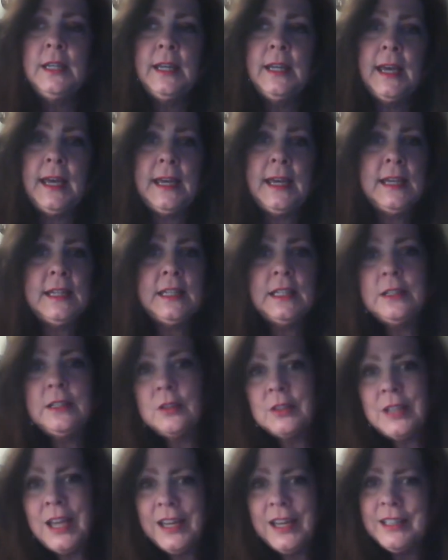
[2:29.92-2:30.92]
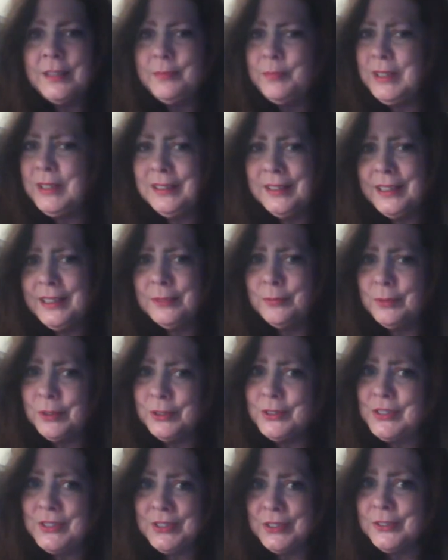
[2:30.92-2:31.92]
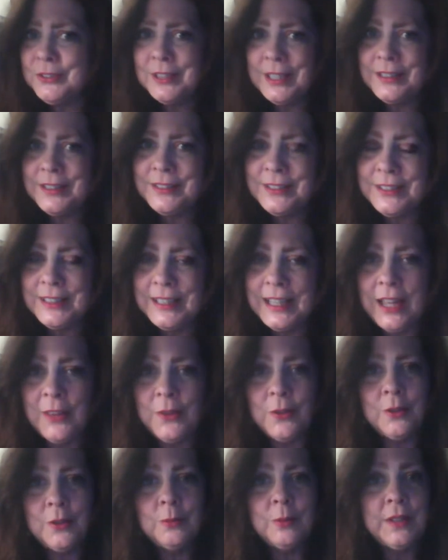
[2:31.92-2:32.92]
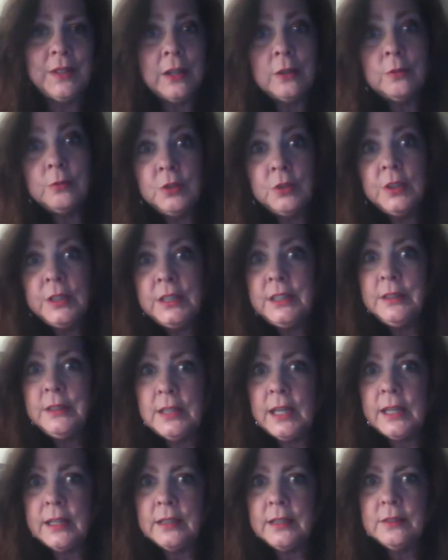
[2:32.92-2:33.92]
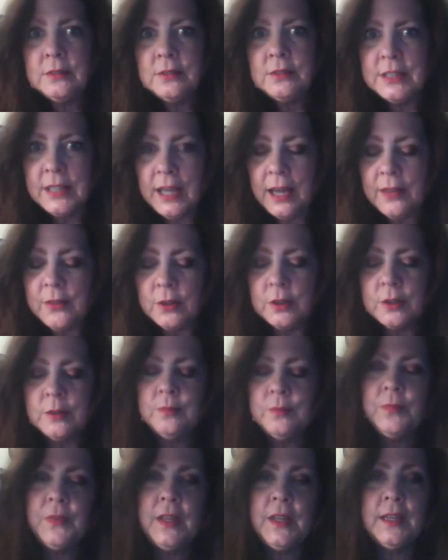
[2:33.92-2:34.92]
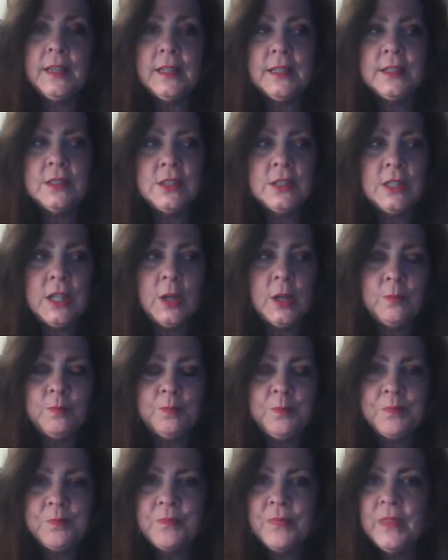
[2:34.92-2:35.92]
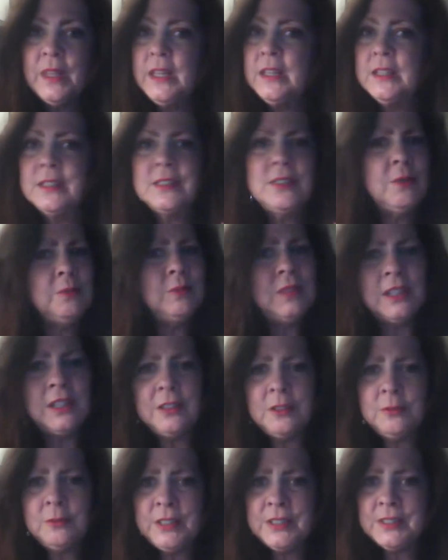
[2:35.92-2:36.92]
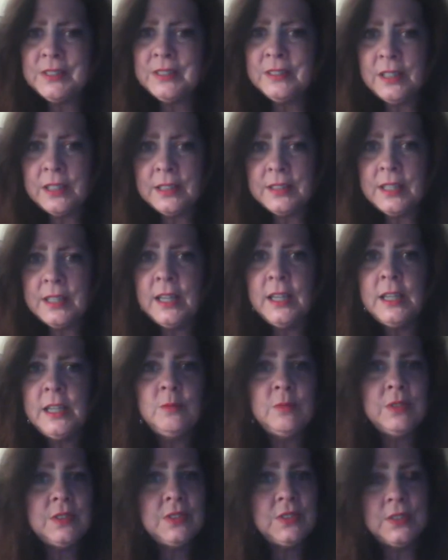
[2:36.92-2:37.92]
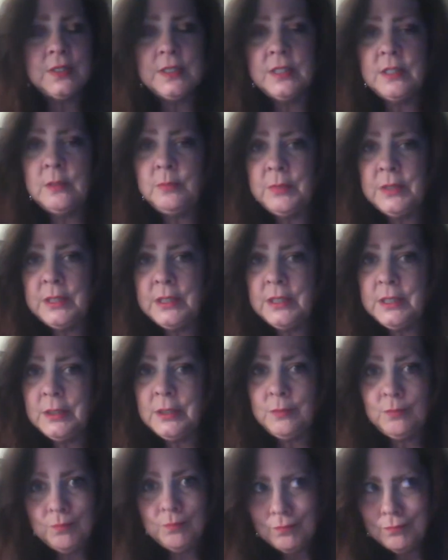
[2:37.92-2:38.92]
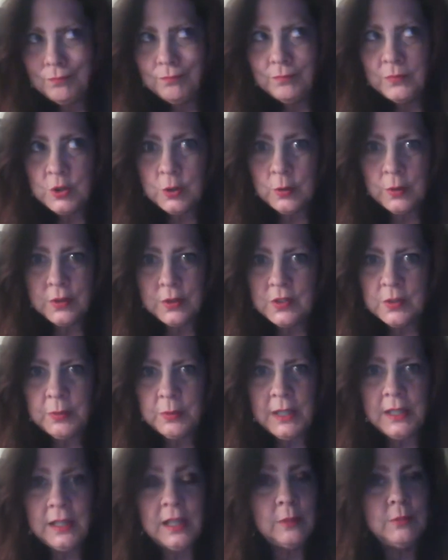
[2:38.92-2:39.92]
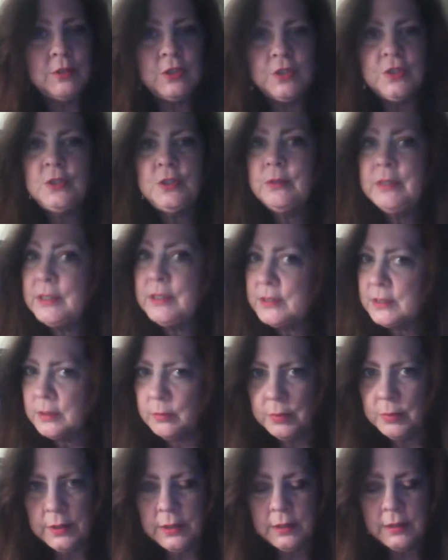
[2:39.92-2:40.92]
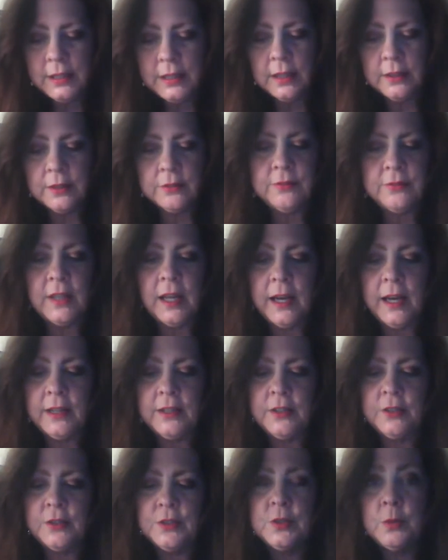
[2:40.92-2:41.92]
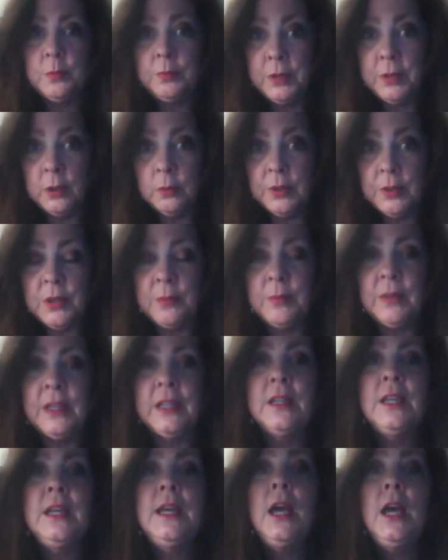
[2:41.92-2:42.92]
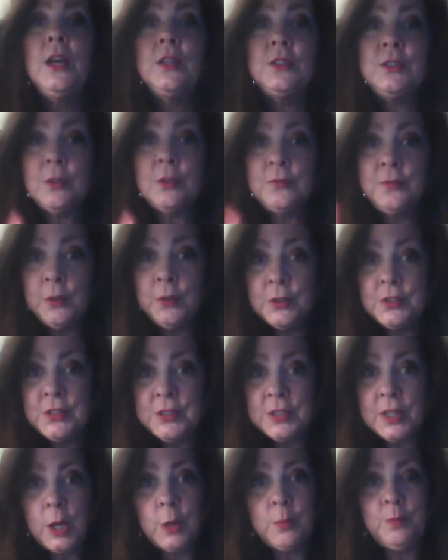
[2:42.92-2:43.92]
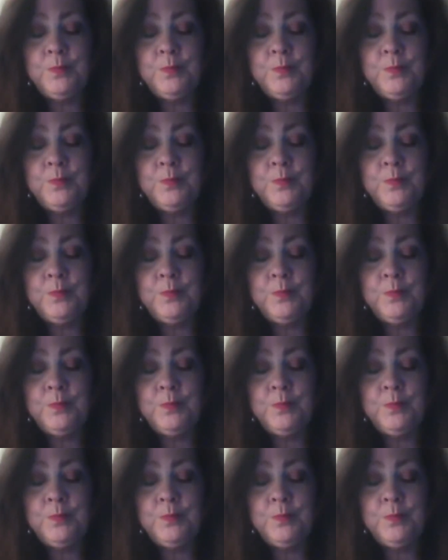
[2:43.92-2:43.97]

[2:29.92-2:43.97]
and it'll kind of be like we're still getting together without really getting together. And so I'm not going to waste a lot of time. It's just going to be short and sweet. I'm just doing this completely on the fly here, so bear with me. So first up,